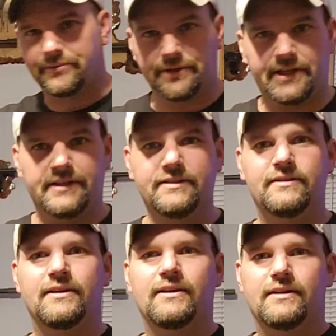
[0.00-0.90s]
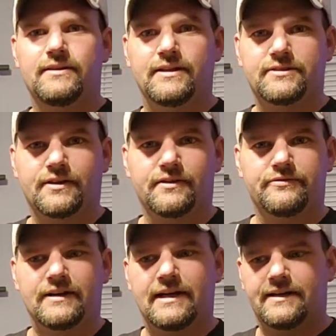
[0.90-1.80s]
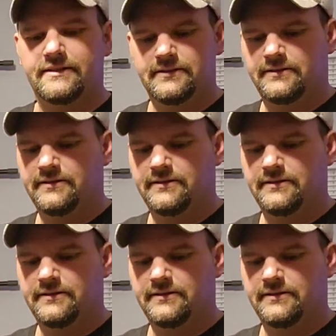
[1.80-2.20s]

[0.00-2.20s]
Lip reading: to read? You start a fire.